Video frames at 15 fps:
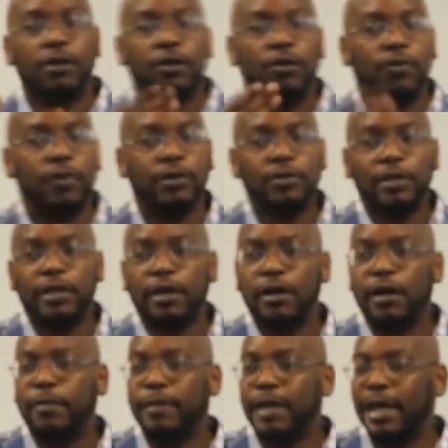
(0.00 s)
rental
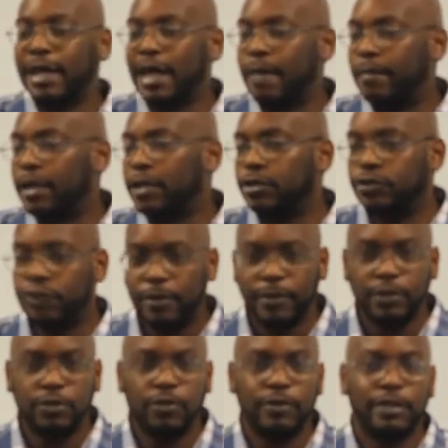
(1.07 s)
income cannot be
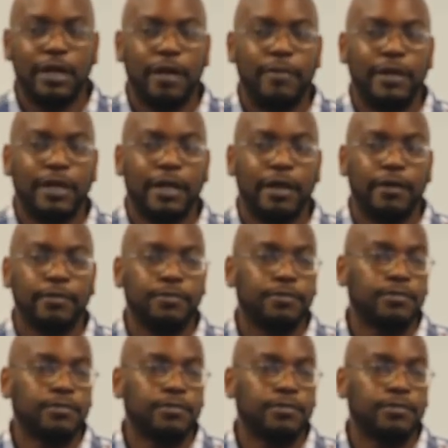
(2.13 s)
contributed to a retirement account.